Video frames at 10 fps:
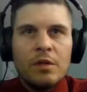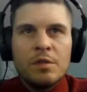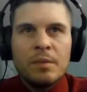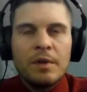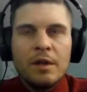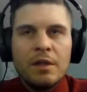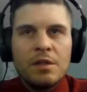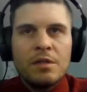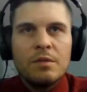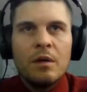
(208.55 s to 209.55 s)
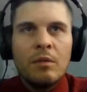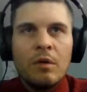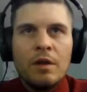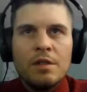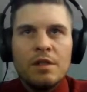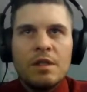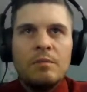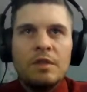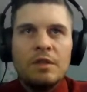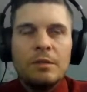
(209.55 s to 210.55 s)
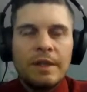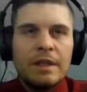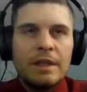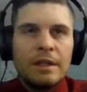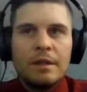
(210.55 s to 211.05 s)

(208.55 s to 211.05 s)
but I want to see between,